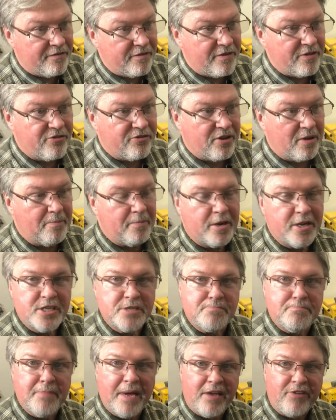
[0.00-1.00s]
somebody's
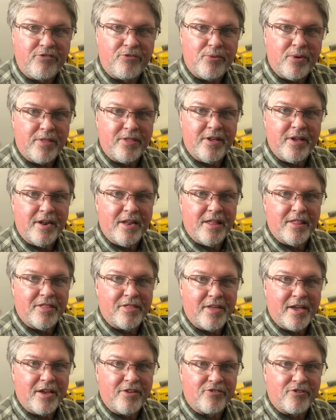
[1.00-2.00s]
messed with it and
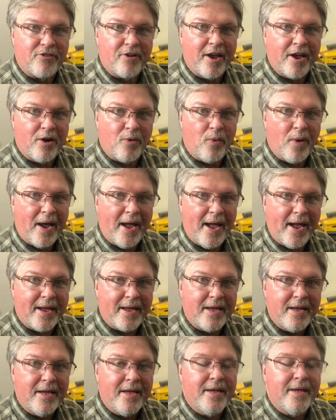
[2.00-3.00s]
things are out of
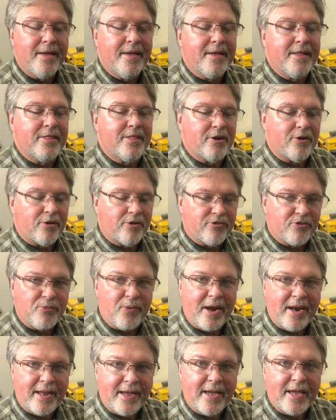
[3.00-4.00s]
whack, there is a
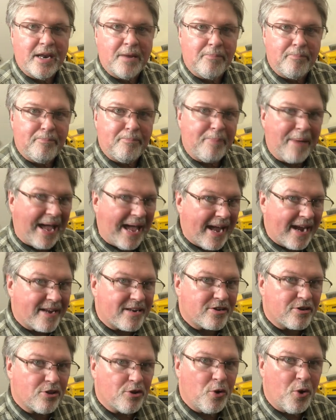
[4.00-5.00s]
way to get it
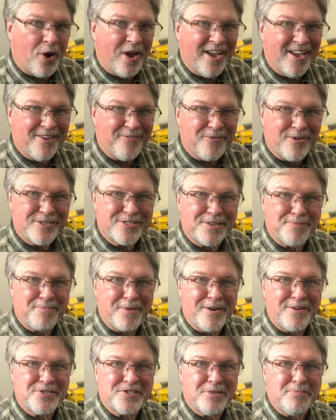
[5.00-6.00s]
back to the way it was
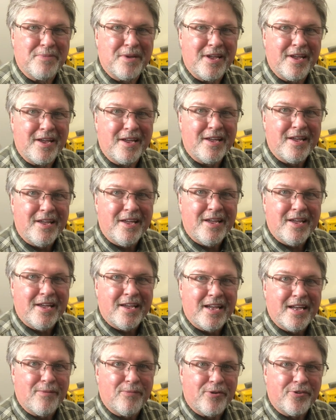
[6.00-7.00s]
supposed to be,
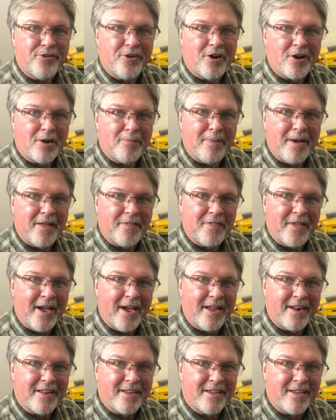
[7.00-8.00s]
and we'll talk about
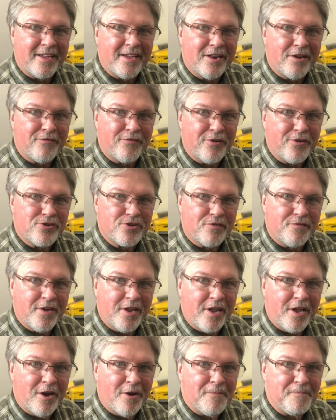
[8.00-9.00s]
that in a future
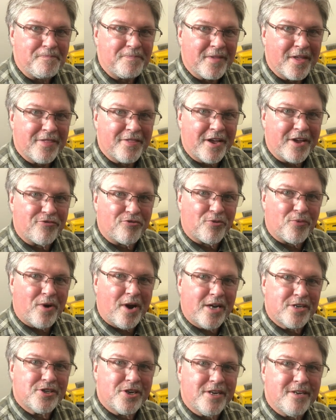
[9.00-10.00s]
video. Thanks for
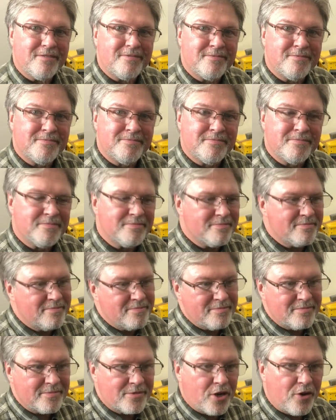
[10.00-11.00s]
watching.
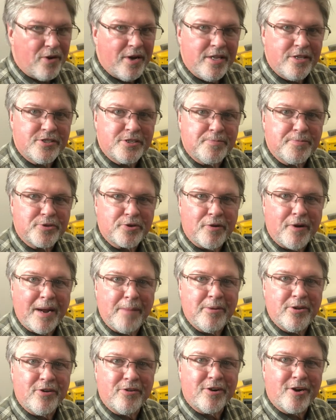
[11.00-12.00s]
Go ahead and
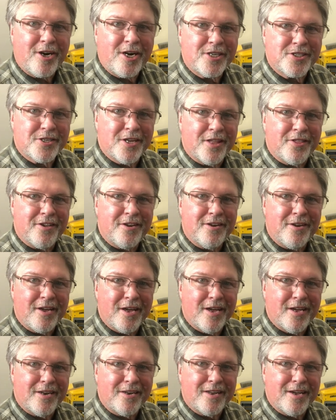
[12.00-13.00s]
subscribe. It don't cost nothing,
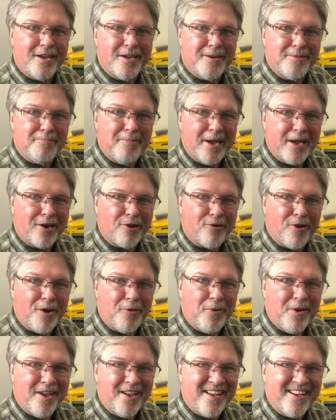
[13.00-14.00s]
and make it a great
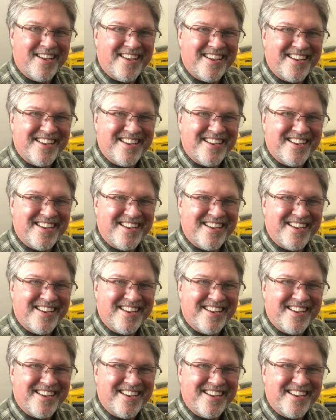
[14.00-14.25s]
week.